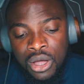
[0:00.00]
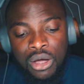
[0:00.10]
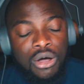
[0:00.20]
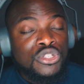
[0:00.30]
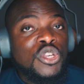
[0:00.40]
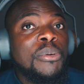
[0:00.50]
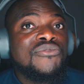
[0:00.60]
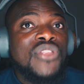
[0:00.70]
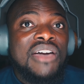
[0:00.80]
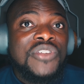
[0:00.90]
on top of
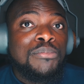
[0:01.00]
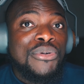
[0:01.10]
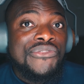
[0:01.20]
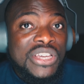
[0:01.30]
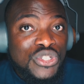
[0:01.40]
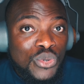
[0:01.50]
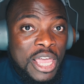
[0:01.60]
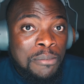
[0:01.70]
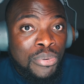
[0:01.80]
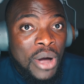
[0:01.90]
not having a professional
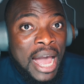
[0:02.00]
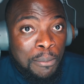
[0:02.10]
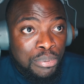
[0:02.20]
input output